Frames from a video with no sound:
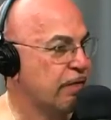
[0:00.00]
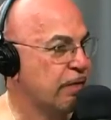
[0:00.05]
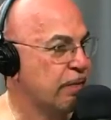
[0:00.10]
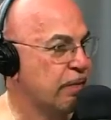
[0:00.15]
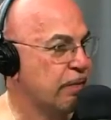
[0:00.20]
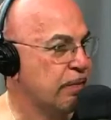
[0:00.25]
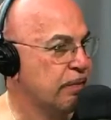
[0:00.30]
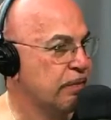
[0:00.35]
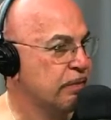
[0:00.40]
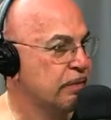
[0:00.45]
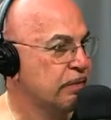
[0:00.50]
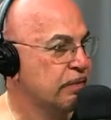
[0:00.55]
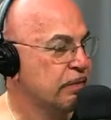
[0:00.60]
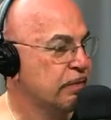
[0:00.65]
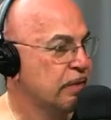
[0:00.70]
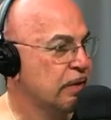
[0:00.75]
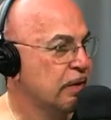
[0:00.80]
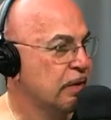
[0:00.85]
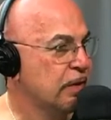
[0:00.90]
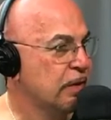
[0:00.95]
from
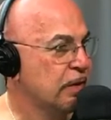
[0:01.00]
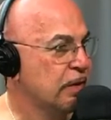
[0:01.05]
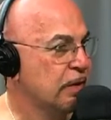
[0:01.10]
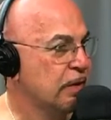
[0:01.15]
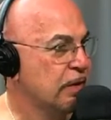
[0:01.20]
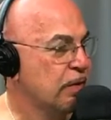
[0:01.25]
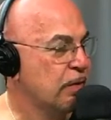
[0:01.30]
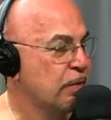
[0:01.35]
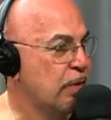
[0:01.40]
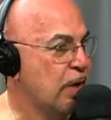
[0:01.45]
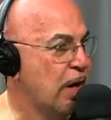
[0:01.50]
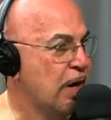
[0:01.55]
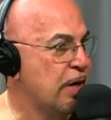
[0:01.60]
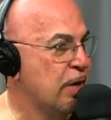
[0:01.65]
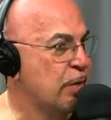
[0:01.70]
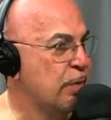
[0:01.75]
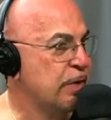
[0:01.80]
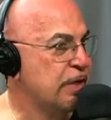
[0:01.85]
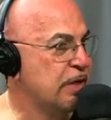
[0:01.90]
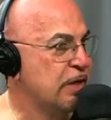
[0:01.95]

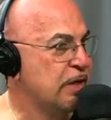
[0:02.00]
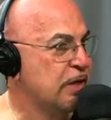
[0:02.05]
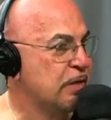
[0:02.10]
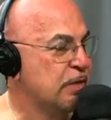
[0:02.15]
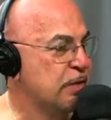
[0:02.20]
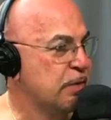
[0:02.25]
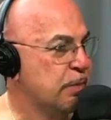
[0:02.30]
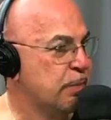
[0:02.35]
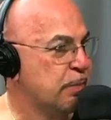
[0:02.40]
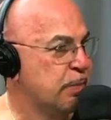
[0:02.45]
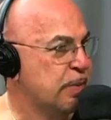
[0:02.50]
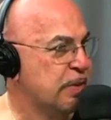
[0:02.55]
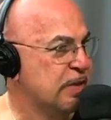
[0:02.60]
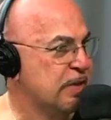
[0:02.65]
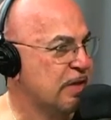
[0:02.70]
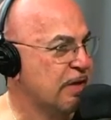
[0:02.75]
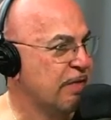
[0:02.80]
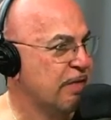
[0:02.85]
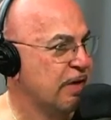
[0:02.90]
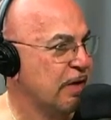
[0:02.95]
I know we did this
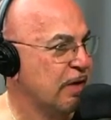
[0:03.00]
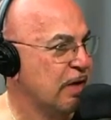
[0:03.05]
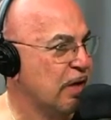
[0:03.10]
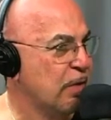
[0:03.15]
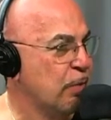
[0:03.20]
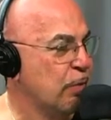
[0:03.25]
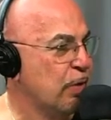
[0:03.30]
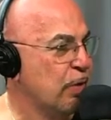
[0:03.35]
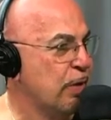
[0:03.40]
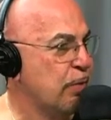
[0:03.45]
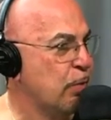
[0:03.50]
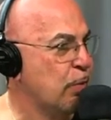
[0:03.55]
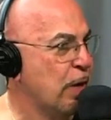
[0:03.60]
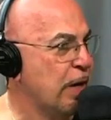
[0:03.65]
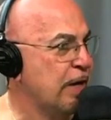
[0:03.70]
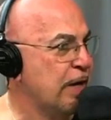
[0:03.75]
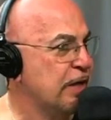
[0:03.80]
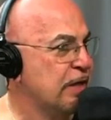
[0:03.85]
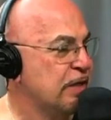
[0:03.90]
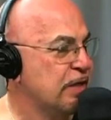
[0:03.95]
Pacific and we
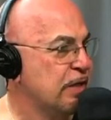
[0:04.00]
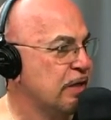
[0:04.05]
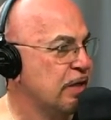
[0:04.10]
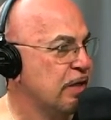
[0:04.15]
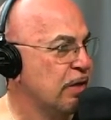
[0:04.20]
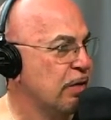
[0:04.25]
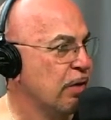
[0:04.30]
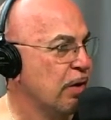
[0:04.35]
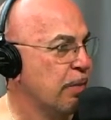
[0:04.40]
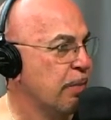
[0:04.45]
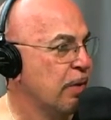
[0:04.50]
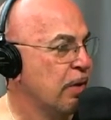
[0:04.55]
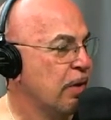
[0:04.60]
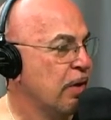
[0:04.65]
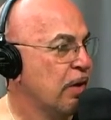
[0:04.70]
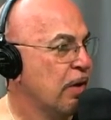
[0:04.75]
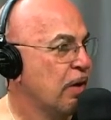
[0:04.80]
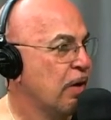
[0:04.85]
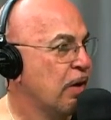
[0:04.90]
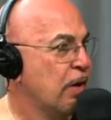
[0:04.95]
went into Europe
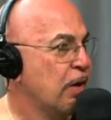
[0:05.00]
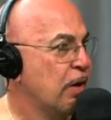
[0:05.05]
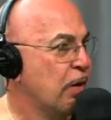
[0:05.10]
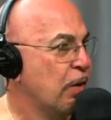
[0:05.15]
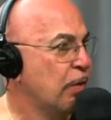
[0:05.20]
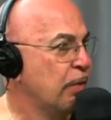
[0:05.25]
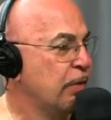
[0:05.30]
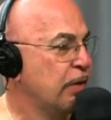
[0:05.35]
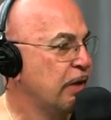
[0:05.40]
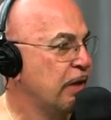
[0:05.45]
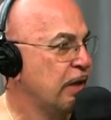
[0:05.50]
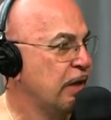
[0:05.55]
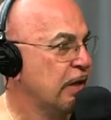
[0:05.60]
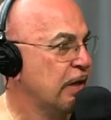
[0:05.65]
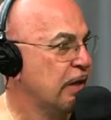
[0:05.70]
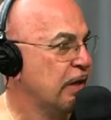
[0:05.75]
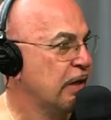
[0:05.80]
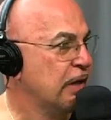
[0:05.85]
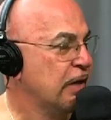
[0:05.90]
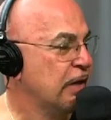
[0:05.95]
only
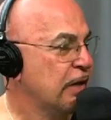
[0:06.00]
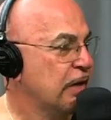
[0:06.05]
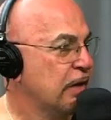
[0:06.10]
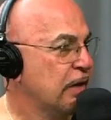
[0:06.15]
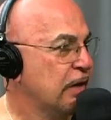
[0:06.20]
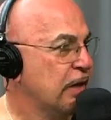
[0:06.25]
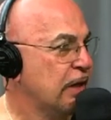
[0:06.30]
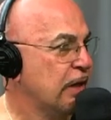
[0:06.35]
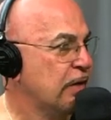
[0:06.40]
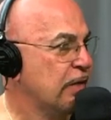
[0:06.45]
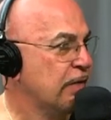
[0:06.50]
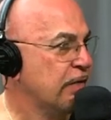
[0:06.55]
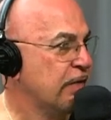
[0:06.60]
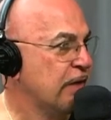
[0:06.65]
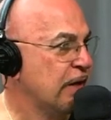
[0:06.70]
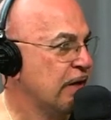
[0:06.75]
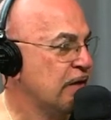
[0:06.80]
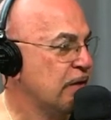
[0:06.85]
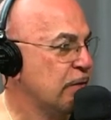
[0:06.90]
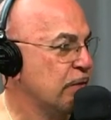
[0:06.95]
in like
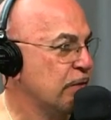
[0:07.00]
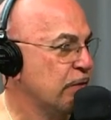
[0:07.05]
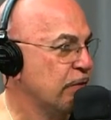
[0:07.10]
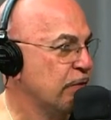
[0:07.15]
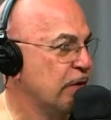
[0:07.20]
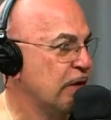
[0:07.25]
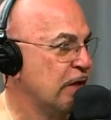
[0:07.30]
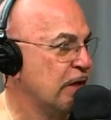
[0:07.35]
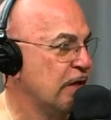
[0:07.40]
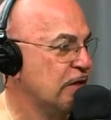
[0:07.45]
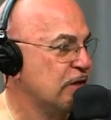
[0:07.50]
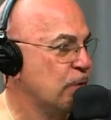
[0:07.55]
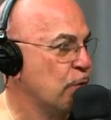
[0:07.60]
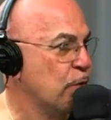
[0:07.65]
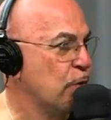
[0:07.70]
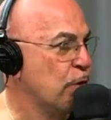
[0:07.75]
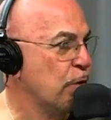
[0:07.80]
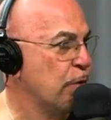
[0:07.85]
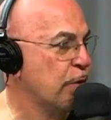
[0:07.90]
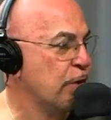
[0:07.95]
19 realize the
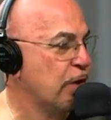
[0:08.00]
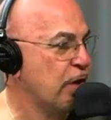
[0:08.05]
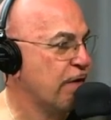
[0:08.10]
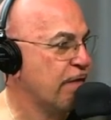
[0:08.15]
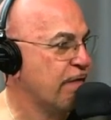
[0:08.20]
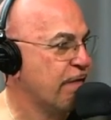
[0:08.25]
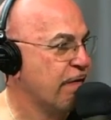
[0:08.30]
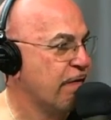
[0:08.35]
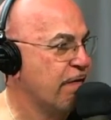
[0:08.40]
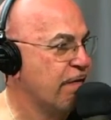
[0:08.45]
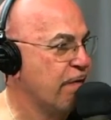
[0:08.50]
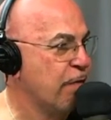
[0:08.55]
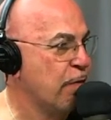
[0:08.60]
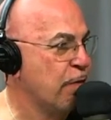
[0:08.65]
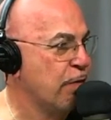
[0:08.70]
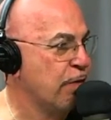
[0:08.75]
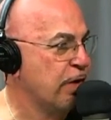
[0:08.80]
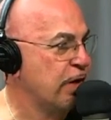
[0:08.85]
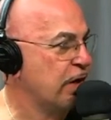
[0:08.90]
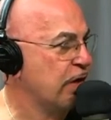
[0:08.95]
war went on for
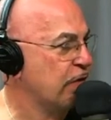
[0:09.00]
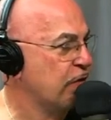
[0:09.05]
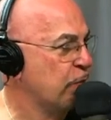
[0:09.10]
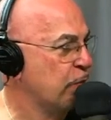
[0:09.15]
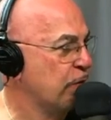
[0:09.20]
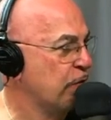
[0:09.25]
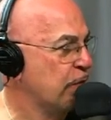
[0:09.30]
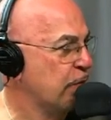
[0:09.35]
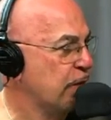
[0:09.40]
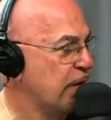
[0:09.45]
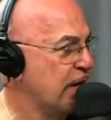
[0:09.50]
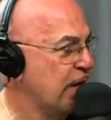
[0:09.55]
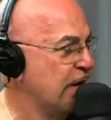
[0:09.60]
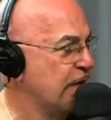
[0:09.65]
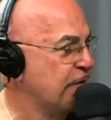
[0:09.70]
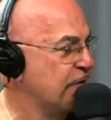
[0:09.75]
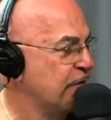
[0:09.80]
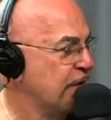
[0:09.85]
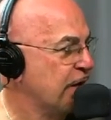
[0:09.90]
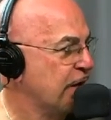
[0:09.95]
4 years once we
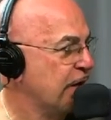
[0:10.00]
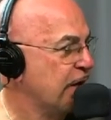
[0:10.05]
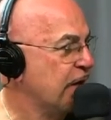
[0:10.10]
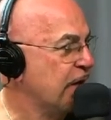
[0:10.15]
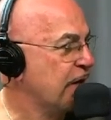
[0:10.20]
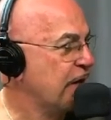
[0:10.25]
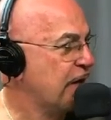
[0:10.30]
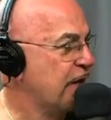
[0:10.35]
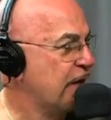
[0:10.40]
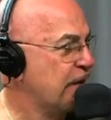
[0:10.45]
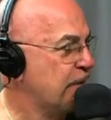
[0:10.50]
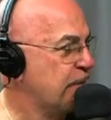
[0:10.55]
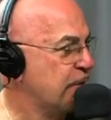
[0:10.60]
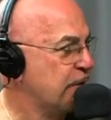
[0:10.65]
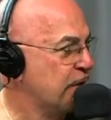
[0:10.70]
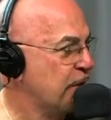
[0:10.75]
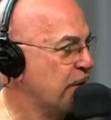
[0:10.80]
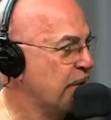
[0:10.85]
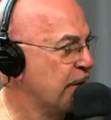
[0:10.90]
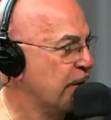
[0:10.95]
entered it. It had
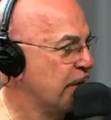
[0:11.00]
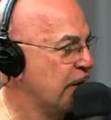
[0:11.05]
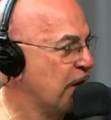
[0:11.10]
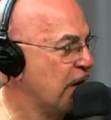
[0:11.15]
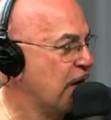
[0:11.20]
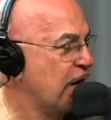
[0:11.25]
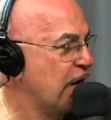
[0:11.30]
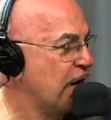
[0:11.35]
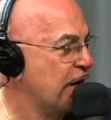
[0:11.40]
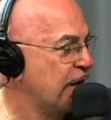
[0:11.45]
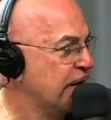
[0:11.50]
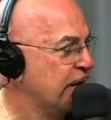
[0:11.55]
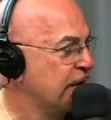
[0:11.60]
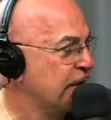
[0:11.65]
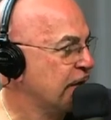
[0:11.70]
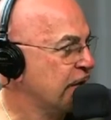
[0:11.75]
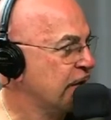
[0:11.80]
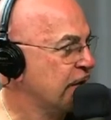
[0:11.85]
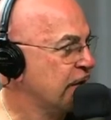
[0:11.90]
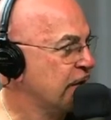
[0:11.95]
been going on